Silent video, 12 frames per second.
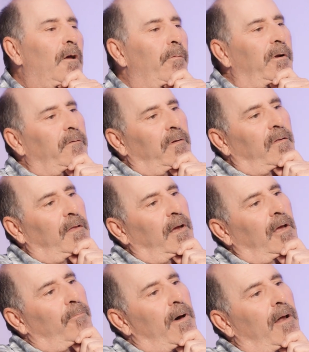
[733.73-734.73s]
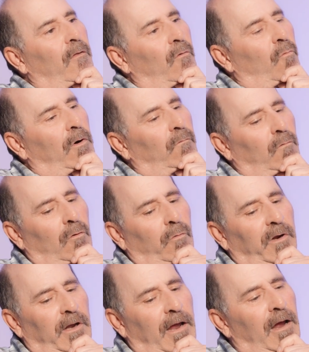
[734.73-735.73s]
But if you think about it, the one route
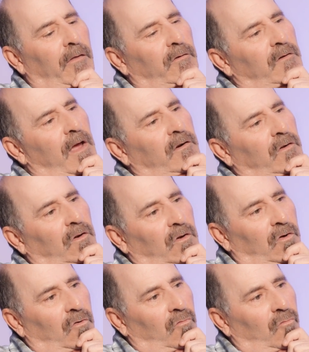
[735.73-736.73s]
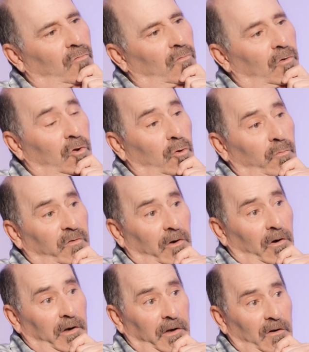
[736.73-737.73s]
we take, there's actually 2 loops
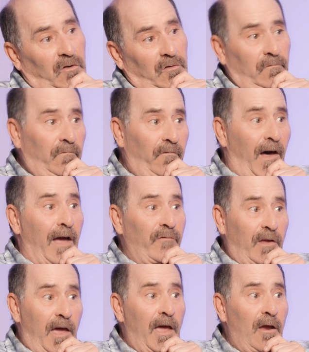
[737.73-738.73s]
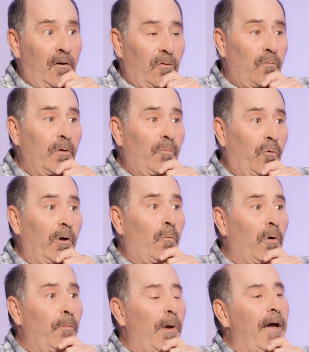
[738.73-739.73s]
that are each 5K or
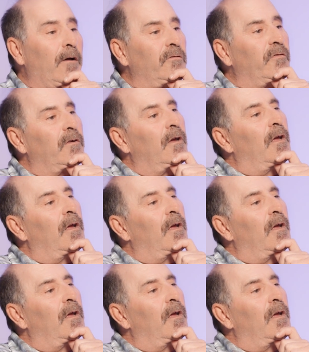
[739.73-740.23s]
3.1 miles.